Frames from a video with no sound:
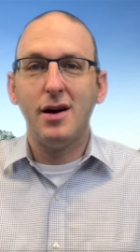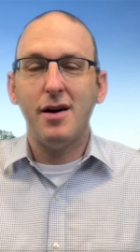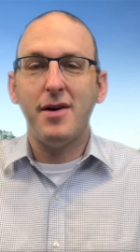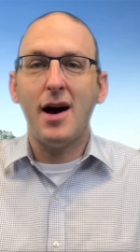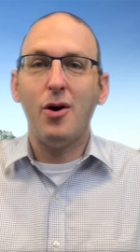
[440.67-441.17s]

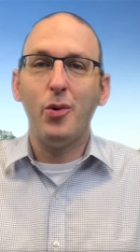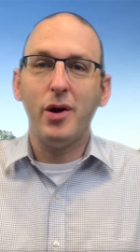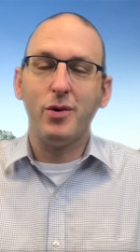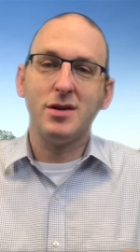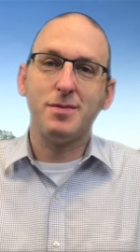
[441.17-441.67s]
of how
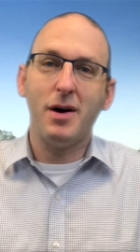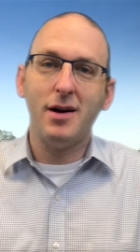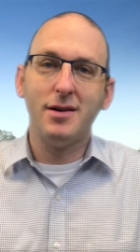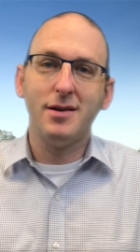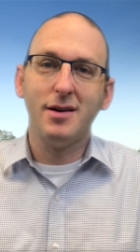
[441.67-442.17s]
we
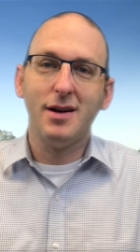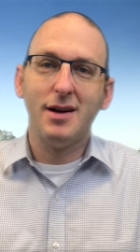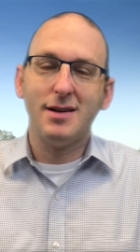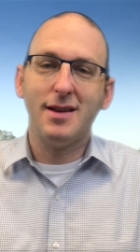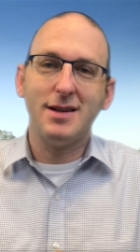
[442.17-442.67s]
respond
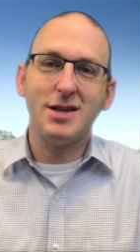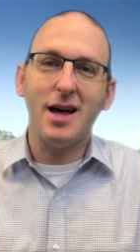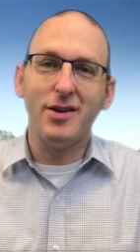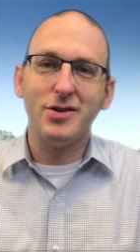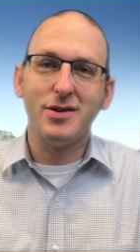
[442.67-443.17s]
to the
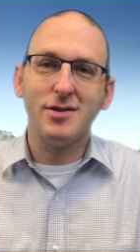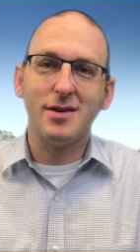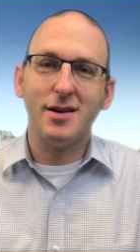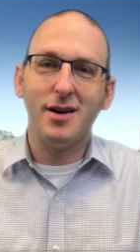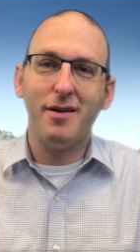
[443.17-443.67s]

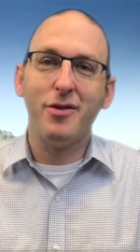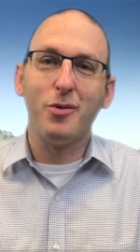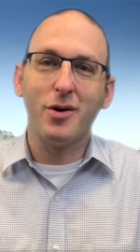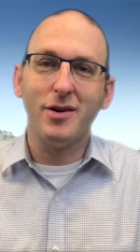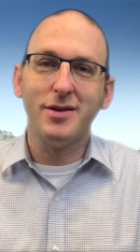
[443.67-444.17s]
challenges of the
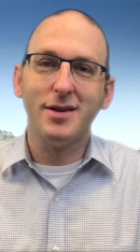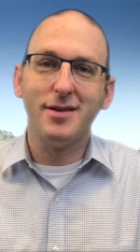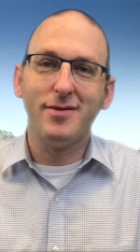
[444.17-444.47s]
world.